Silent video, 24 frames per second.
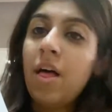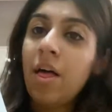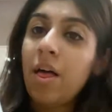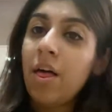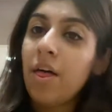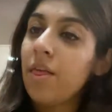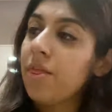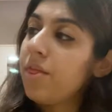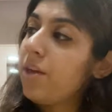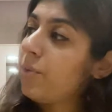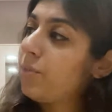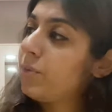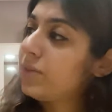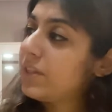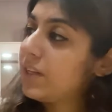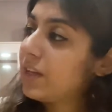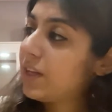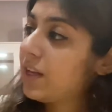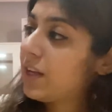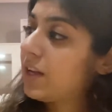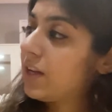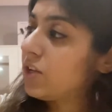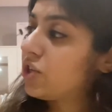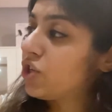There was a
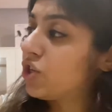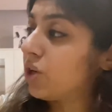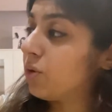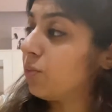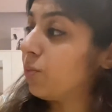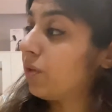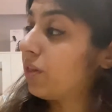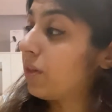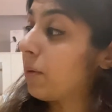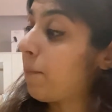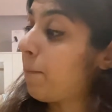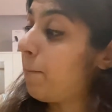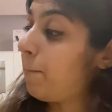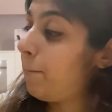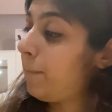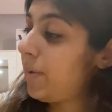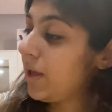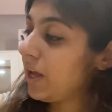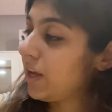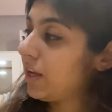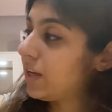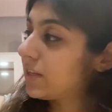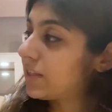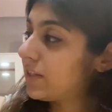kitchen with a
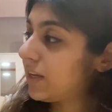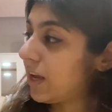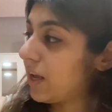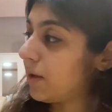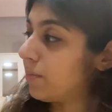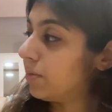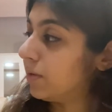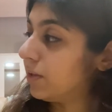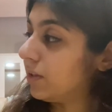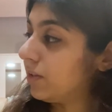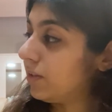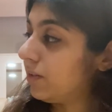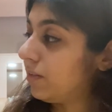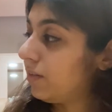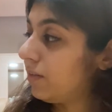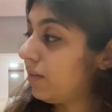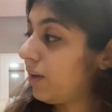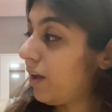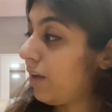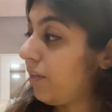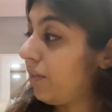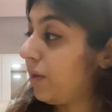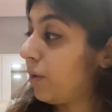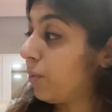big table,
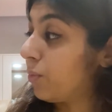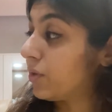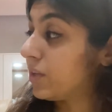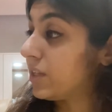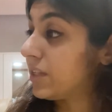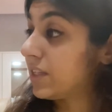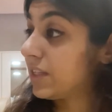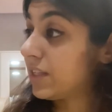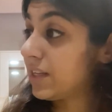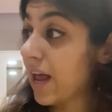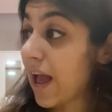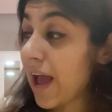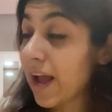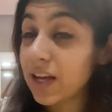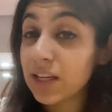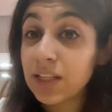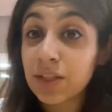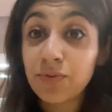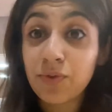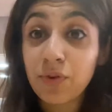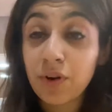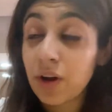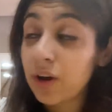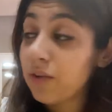and there were snacks
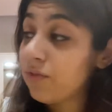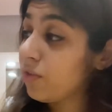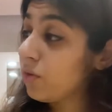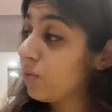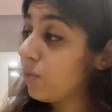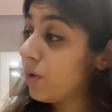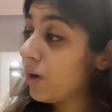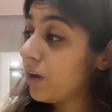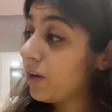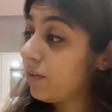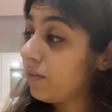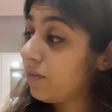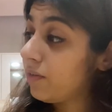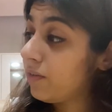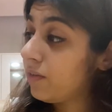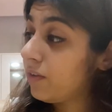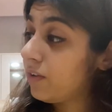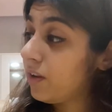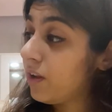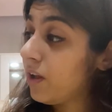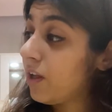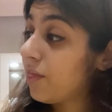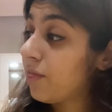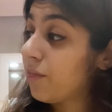for everyone.
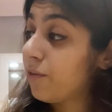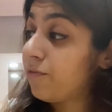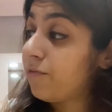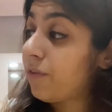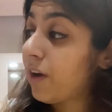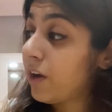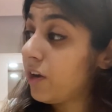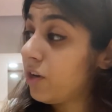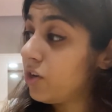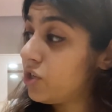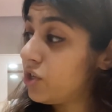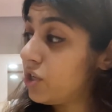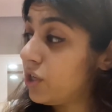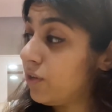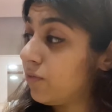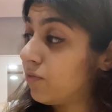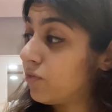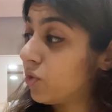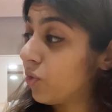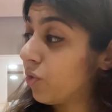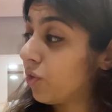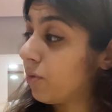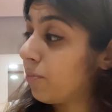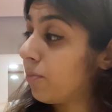The fire chief
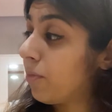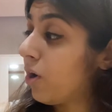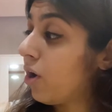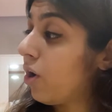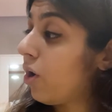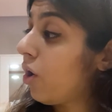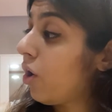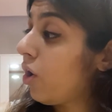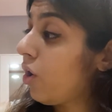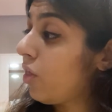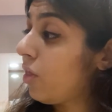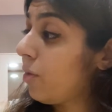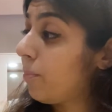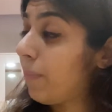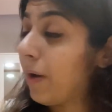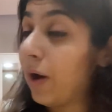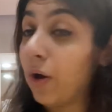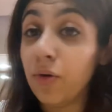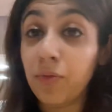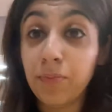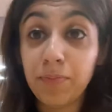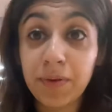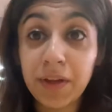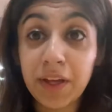told them all
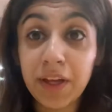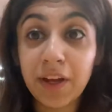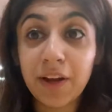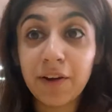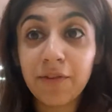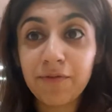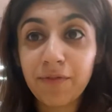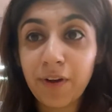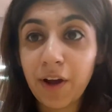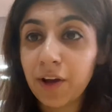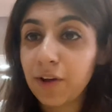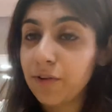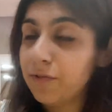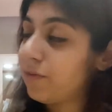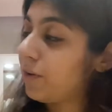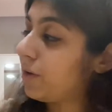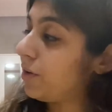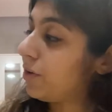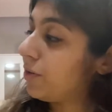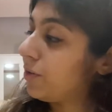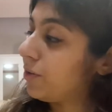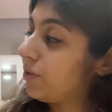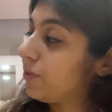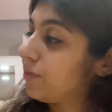about being a
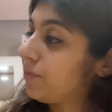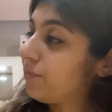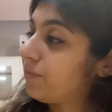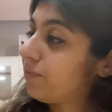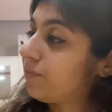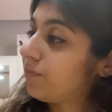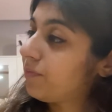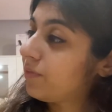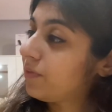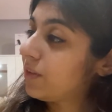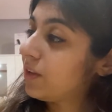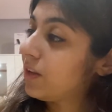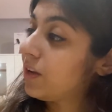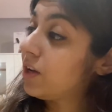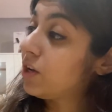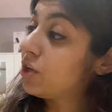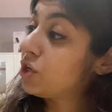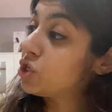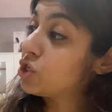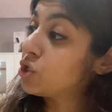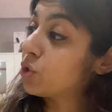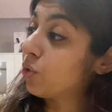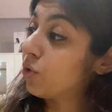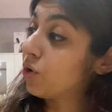firefighter.
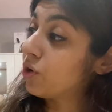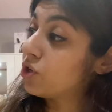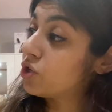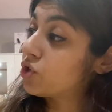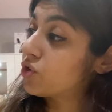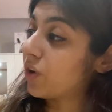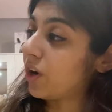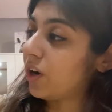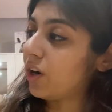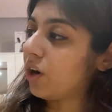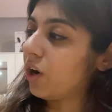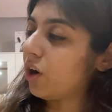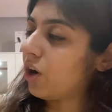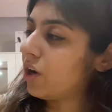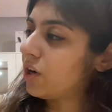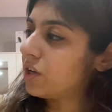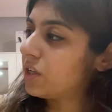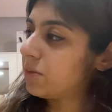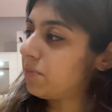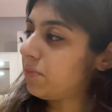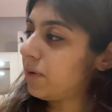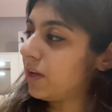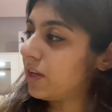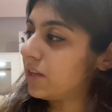George tried hard
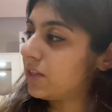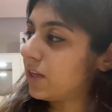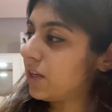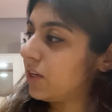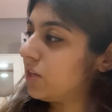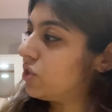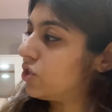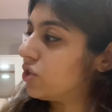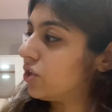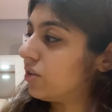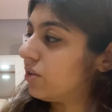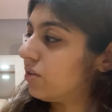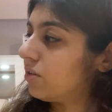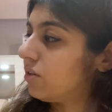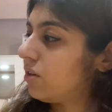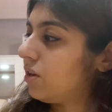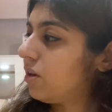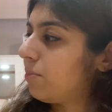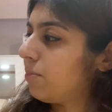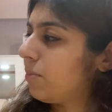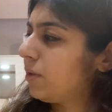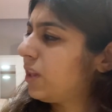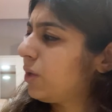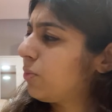to pay attention,
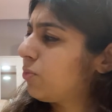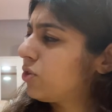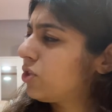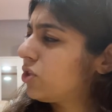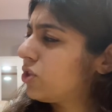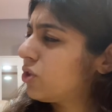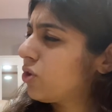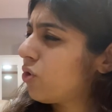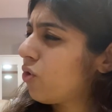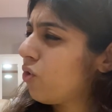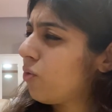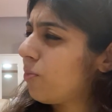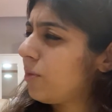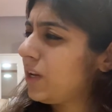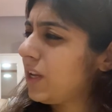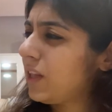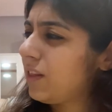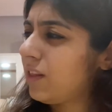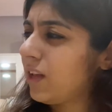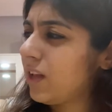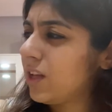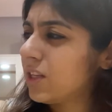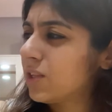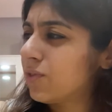but there were so many
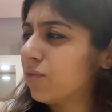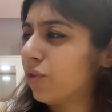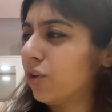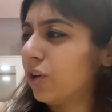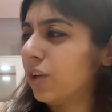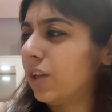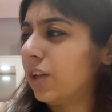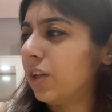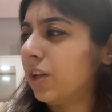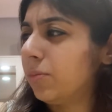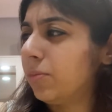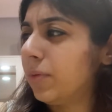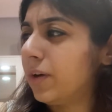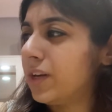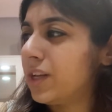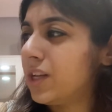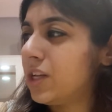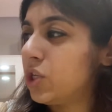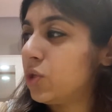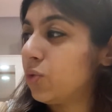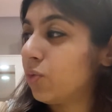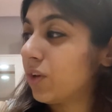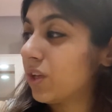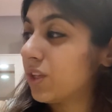things for a little
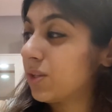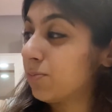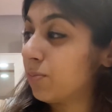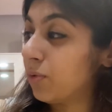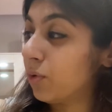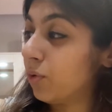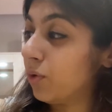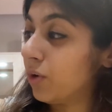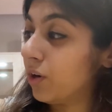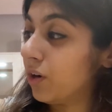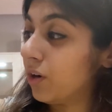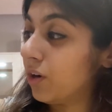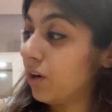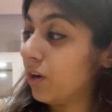monkey to explore,